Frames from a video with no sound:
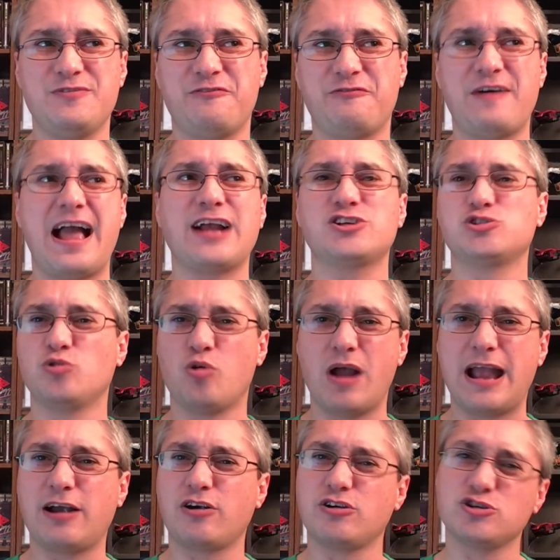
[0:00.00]
factual
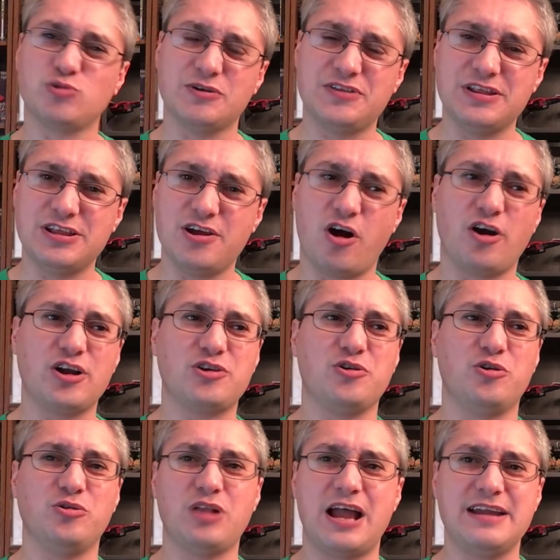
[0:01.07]
errors within the
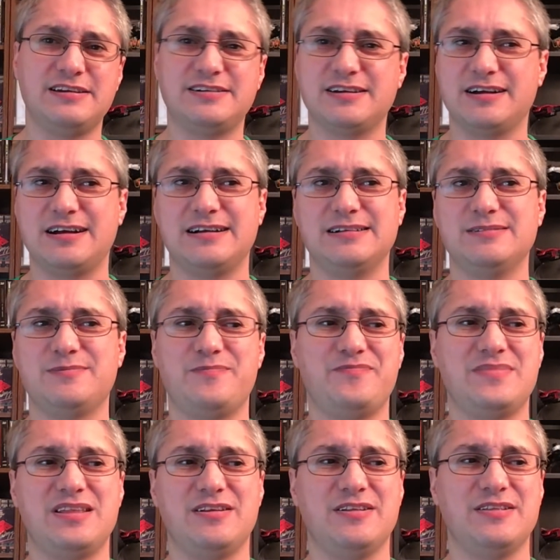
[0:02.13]
article, like
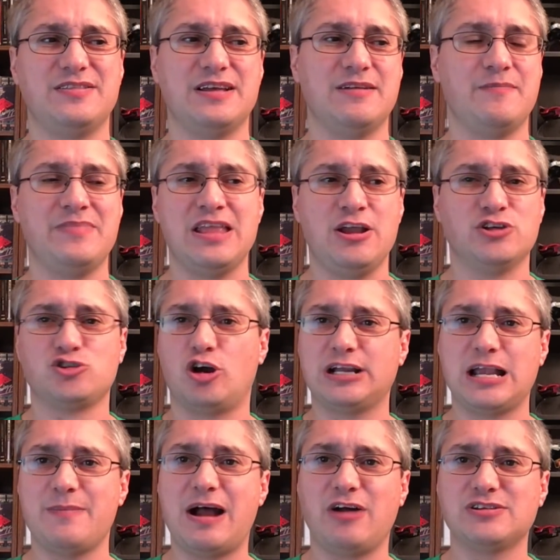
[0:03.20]
that
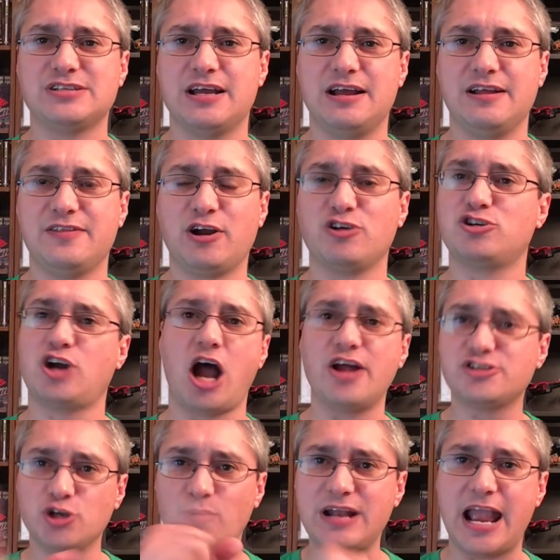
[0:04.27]
talking about there are
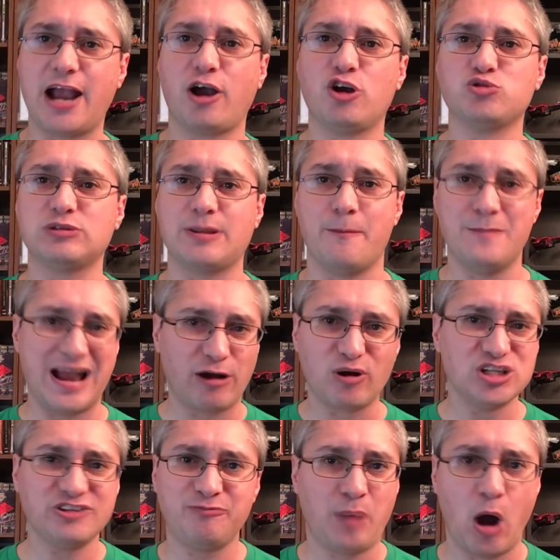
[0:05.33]
continuity errors with the
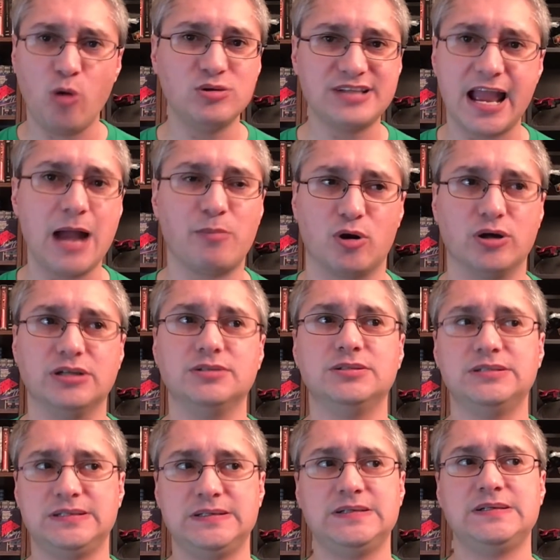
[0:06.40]
marriage of Poe Dameron.
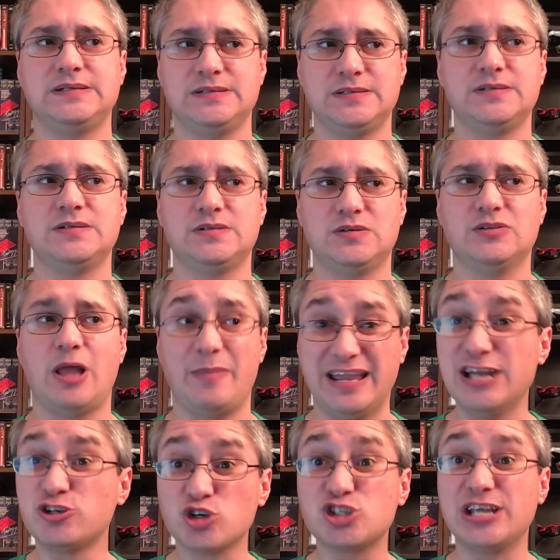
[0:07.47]
That'd
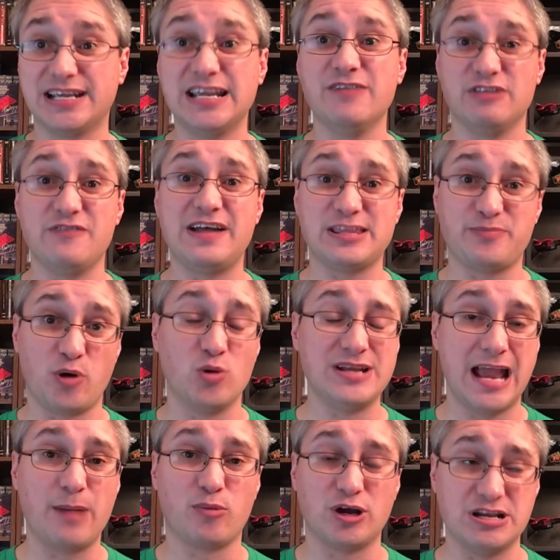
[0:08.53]
be interesting, given the fact that Poe
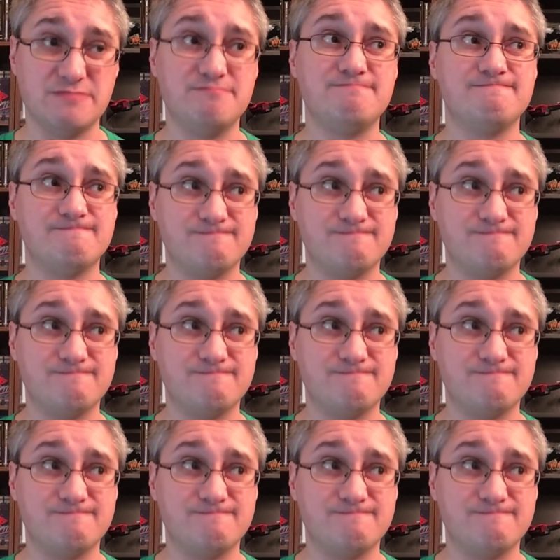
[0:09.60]
Dameron